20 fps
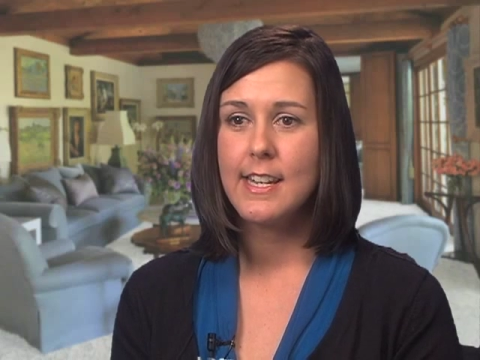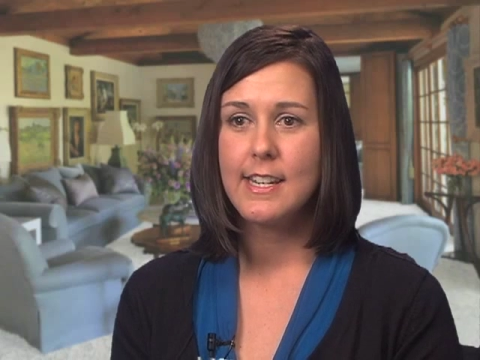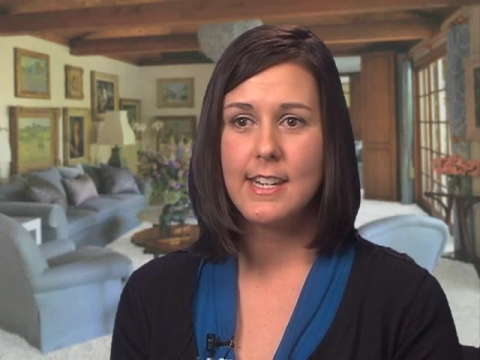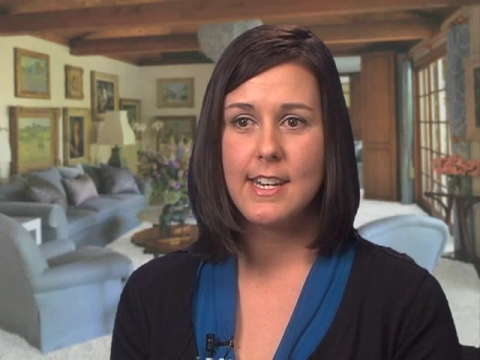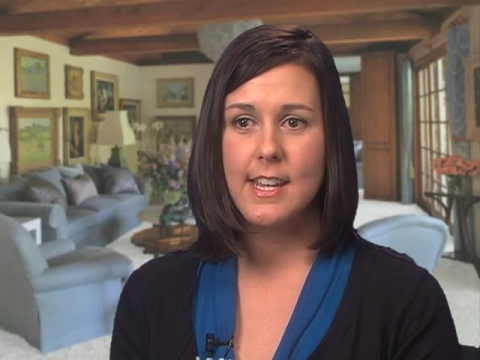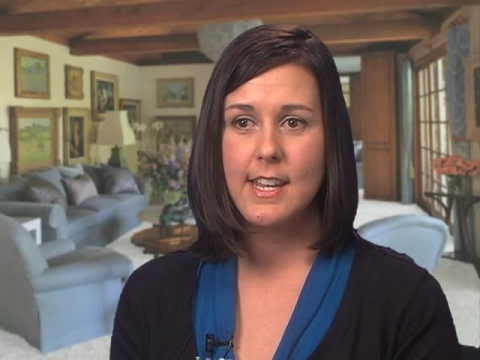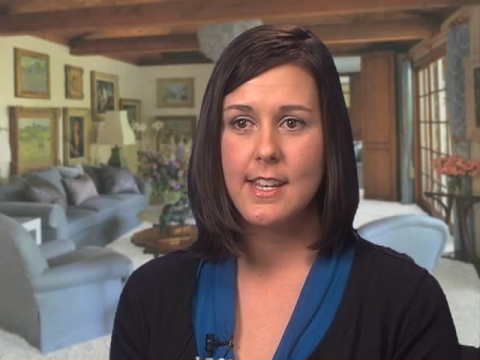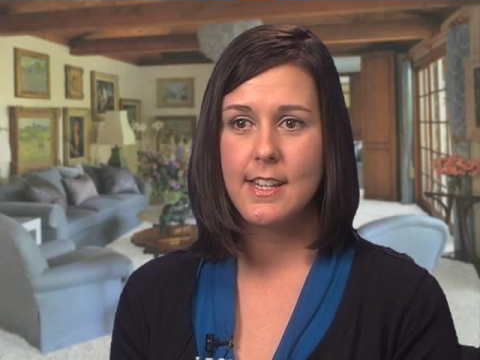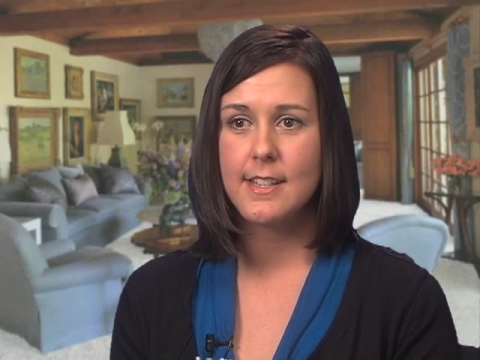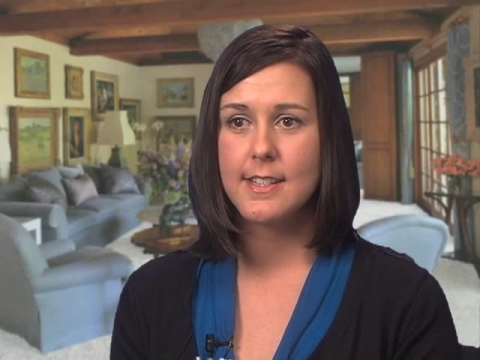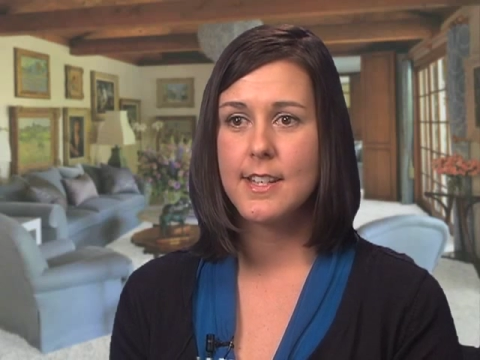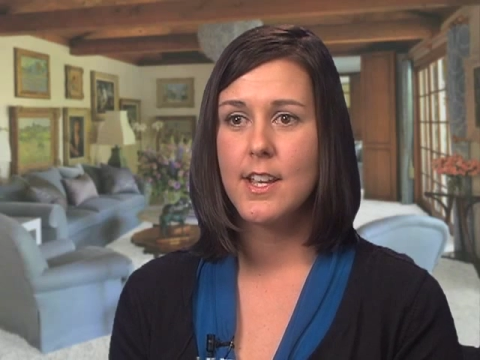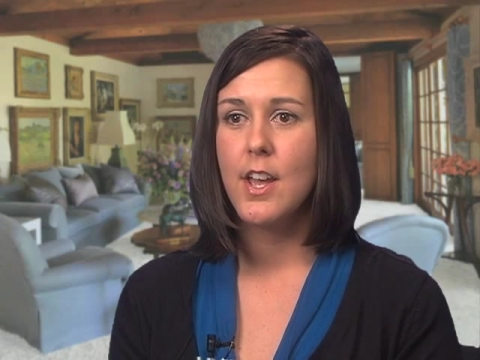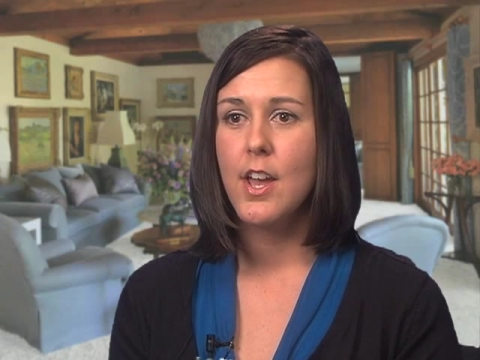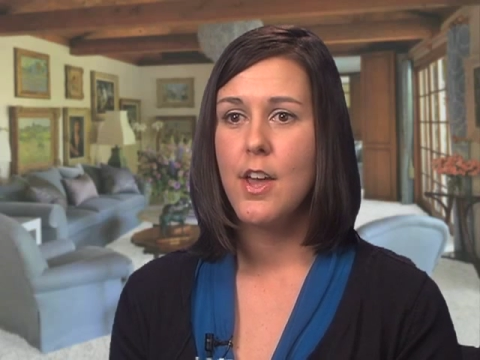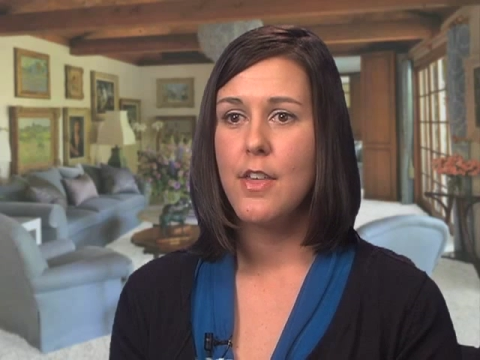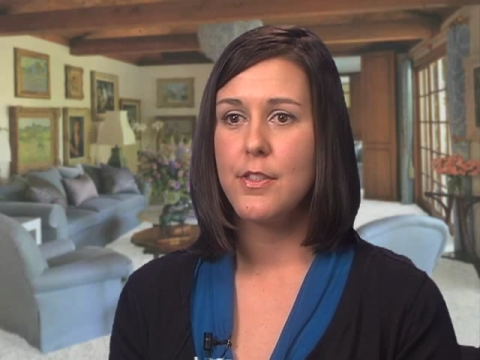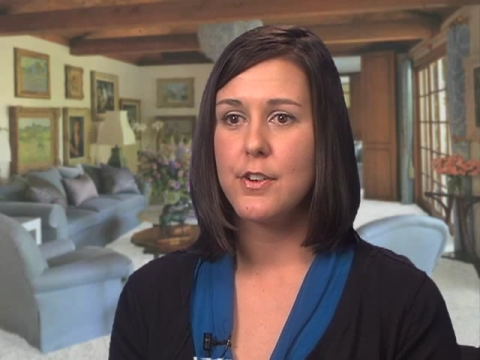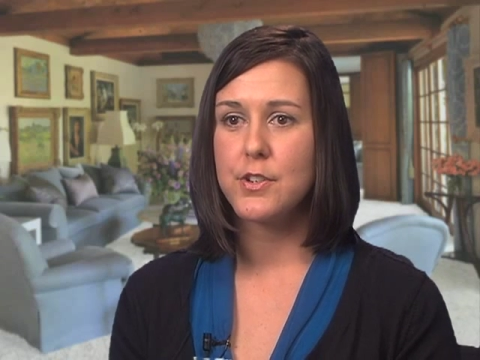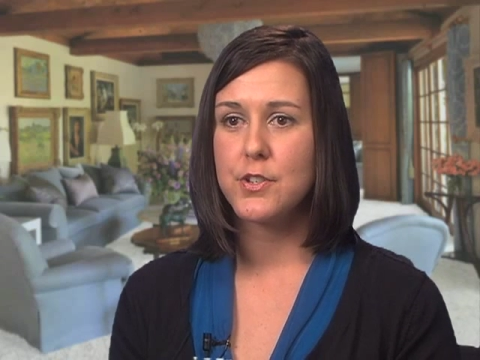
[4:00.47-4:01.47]
needs,
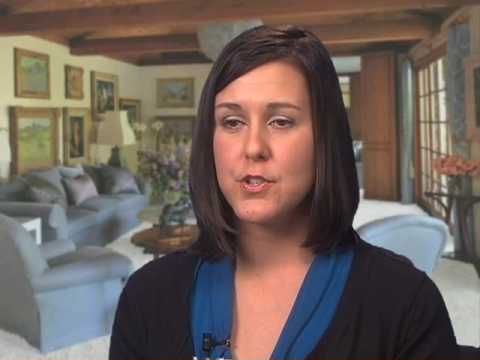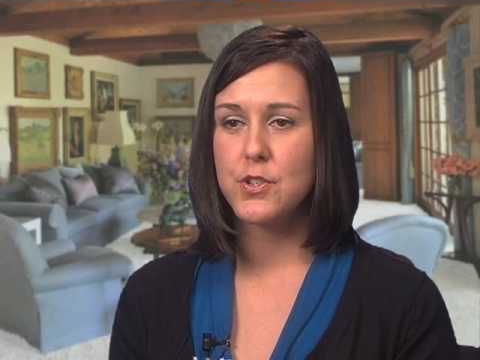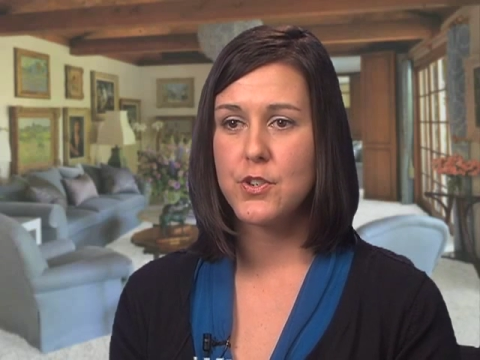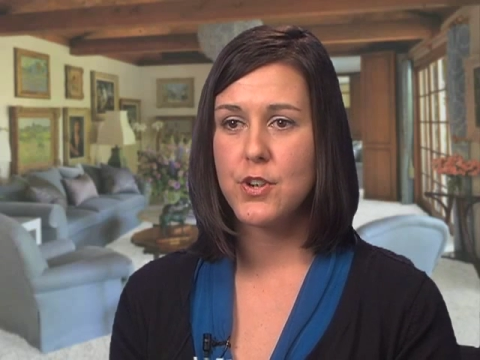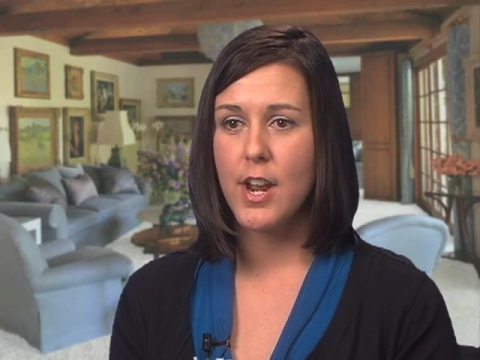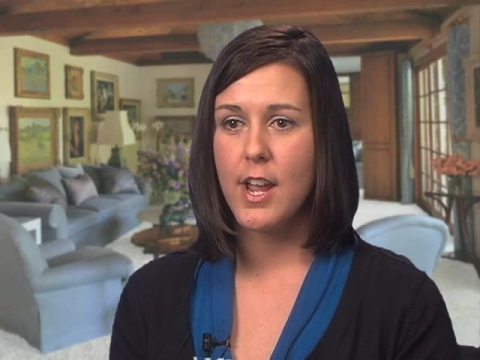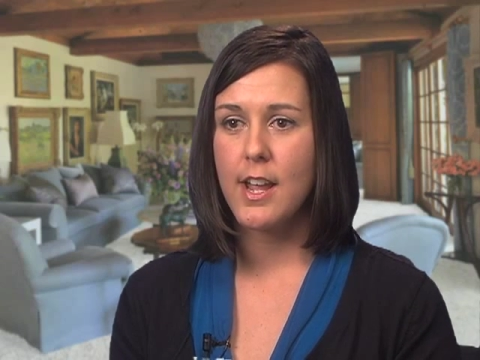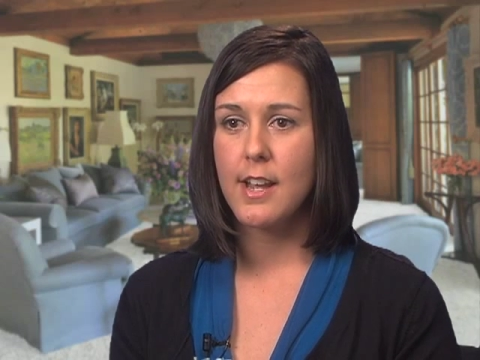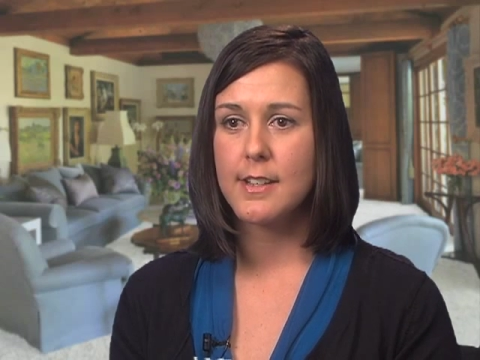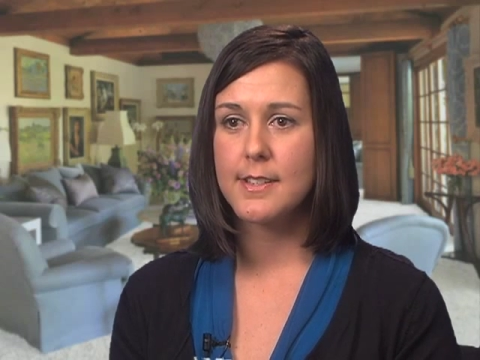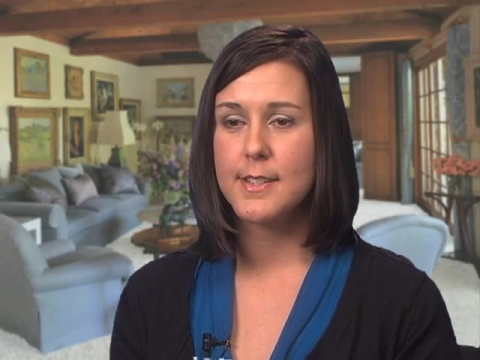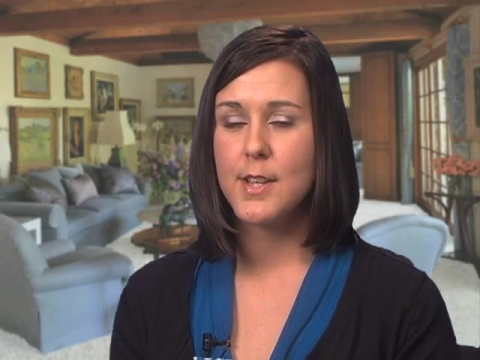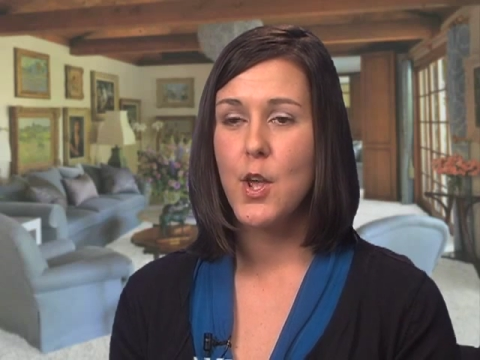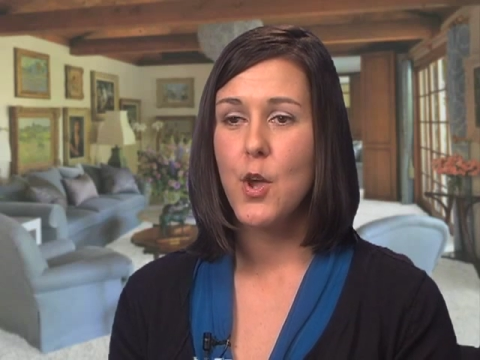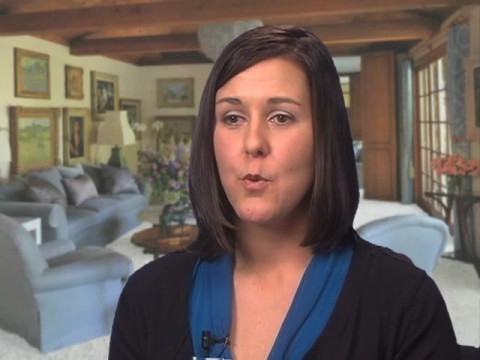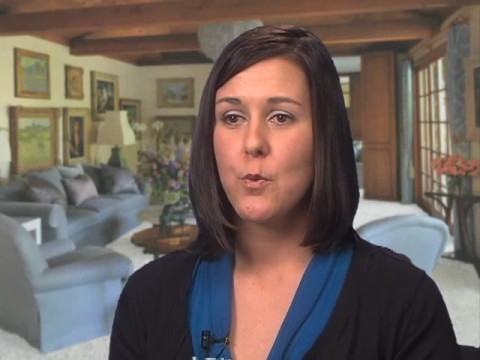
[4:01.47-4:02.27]
their strengths,